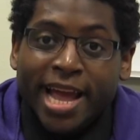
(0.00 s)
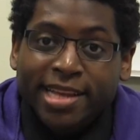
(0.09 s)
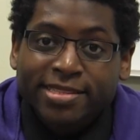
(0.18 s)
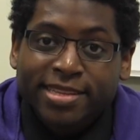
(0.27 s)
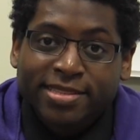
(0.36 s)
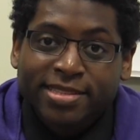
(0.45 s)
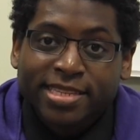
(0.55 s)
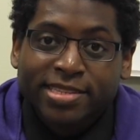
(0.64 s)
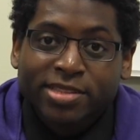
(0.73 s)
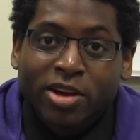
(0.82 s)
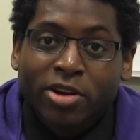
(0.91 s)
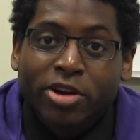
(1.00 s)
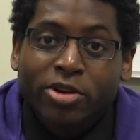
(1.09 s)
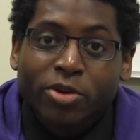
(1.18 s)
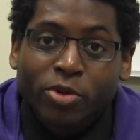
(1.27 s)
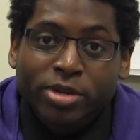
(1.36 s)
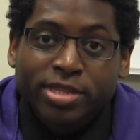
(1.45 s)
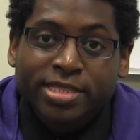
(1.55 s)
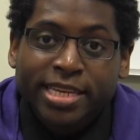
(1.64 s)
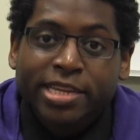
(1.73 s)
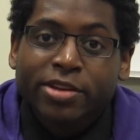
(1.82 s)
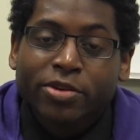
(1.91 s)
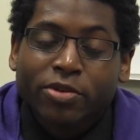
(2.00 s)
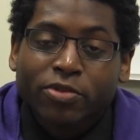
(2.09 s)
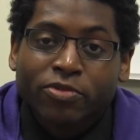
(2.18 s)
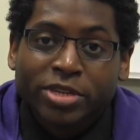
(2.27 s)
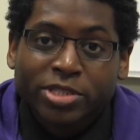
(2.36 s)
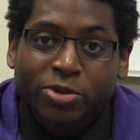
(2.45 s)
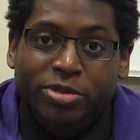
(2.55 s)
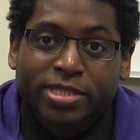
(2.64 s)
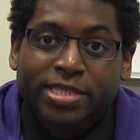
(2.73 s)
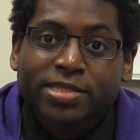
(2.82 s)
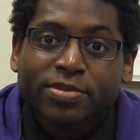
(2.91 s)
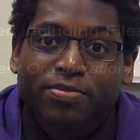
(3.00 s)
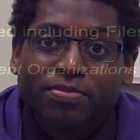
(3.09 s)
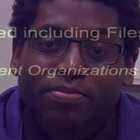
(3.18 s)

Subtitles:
access these on our OrgSync resources